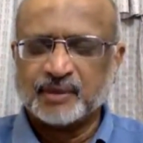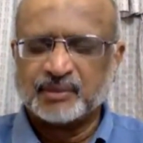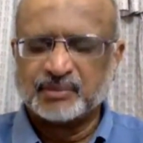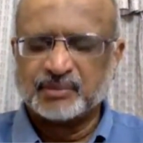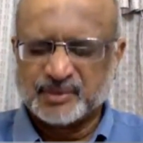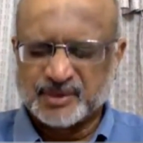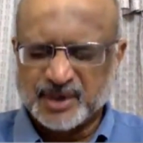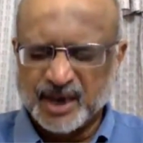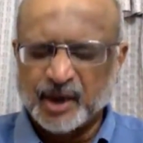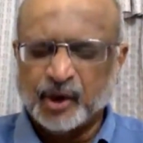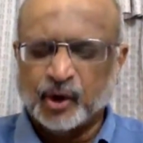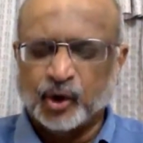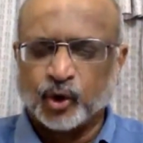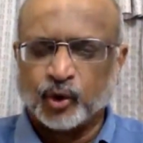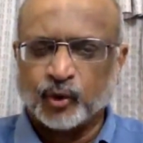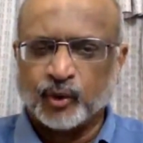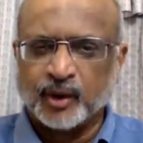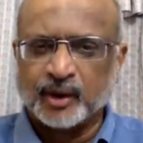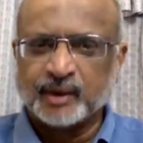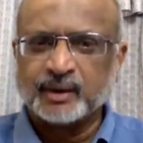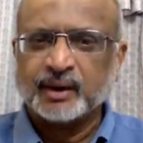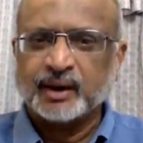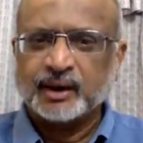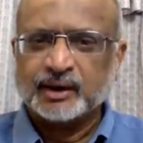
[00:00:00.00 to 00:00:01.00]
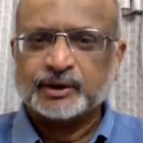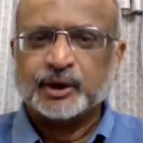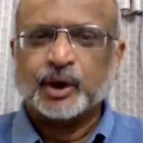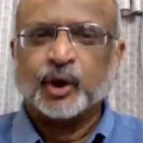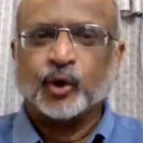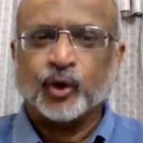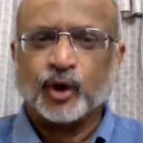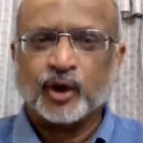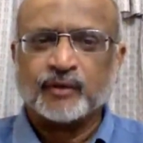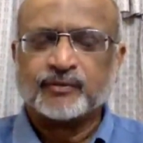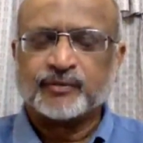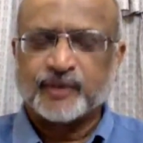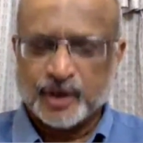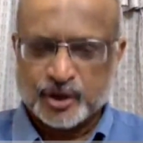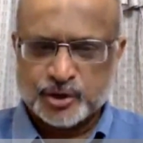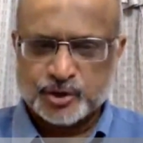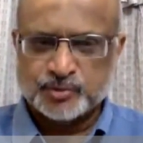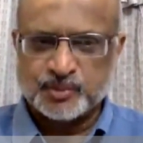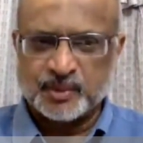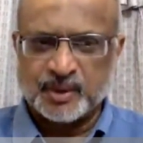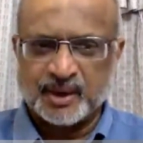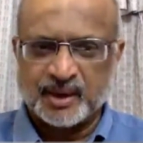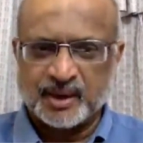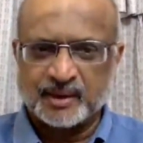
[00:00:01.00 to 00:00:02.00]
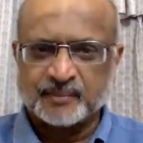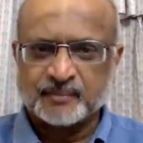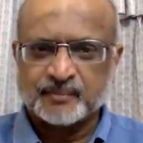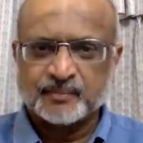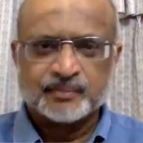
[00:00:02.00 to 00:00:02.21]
take over the whole of Kashmir.